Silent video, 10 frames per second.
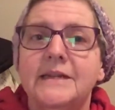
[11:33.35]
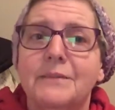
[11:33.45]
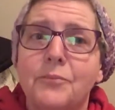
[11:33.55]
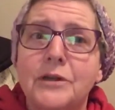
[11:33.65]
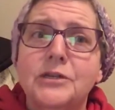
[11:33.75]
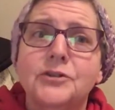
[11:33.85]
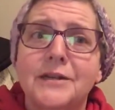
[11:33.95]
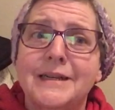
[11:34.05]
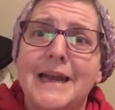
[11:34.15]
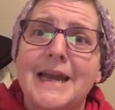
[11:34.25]
I'm pretty sure
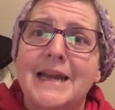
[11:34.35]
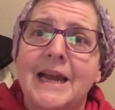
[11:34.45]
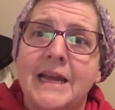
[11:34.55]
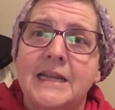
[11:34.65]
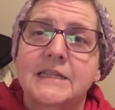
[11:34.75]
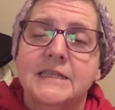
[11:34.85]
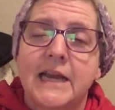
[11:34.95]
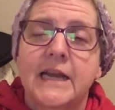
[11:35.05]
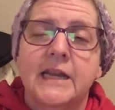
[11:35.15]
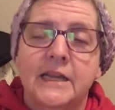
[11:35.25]
today I get a
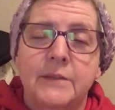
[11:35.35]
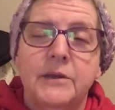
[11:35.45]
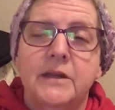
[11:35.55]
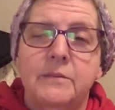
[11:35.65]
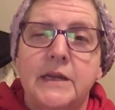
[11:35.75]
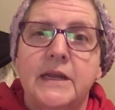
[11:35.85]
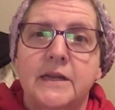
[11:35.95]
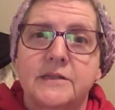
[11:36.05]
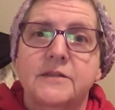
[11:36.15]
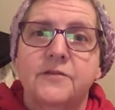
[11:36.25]
second unlimited meeting
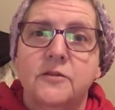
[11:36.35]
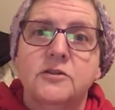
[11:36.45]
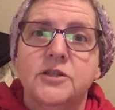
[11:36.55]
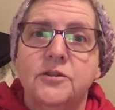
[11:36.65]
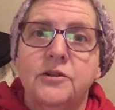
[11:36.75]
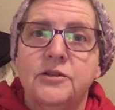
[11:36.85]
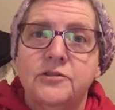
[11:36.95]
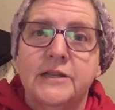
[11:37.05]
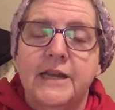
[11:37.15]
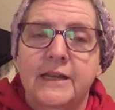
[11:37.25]
because the first two are
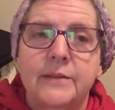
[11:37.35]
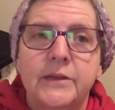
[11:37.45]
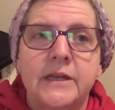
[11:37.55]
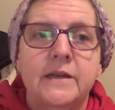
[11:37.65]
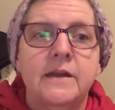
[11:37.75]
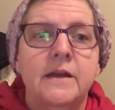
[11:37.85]
usually unlimited.